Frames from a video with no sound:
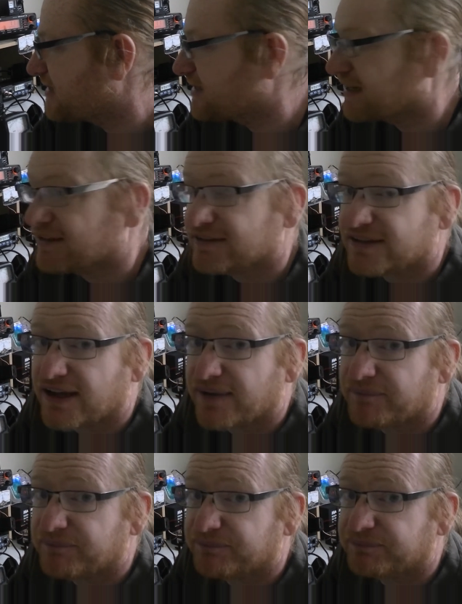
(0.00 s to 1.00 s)
and
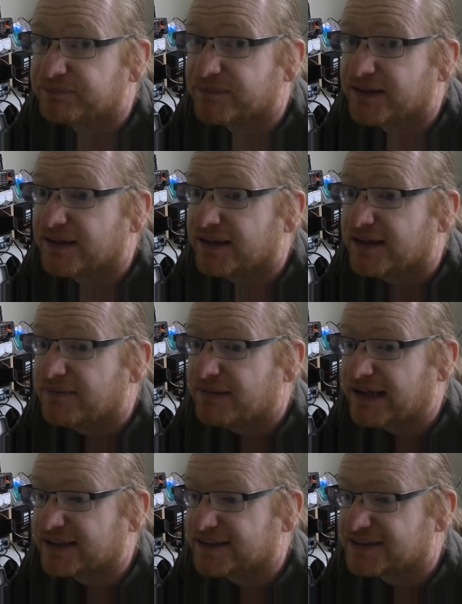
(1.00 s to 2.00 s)

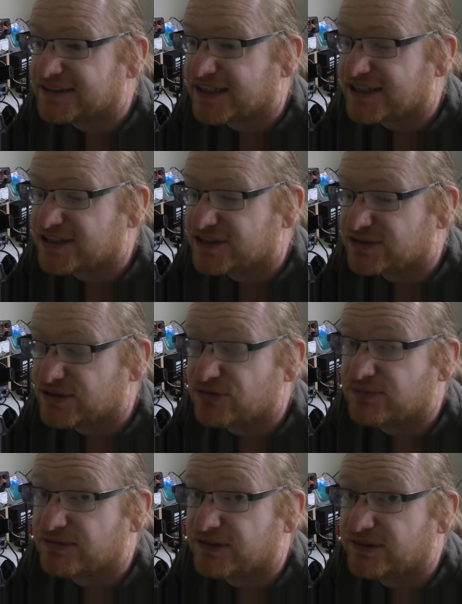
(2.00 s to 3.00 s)
packet stations, which
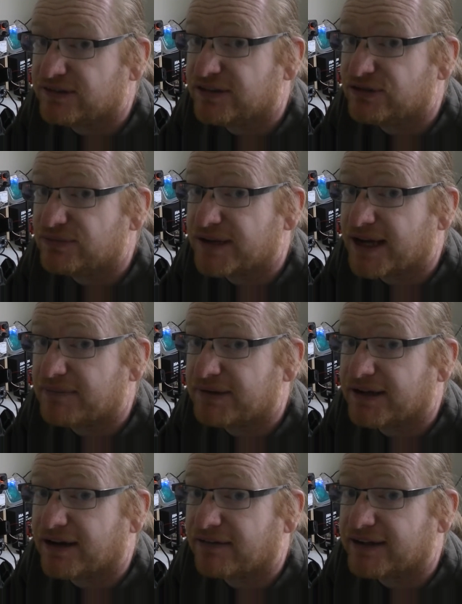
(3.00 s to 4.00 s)
would be
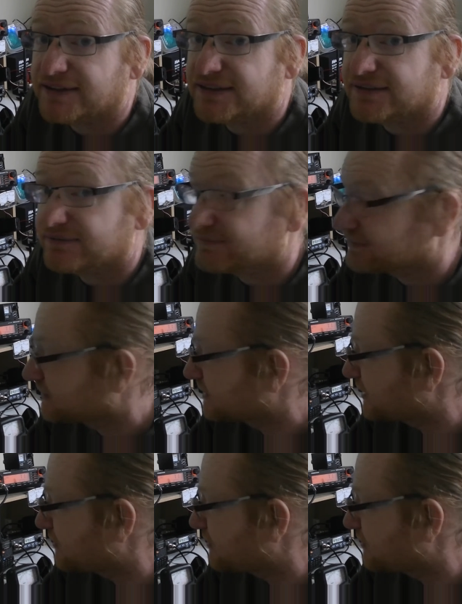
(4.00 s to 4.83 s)
APRS. So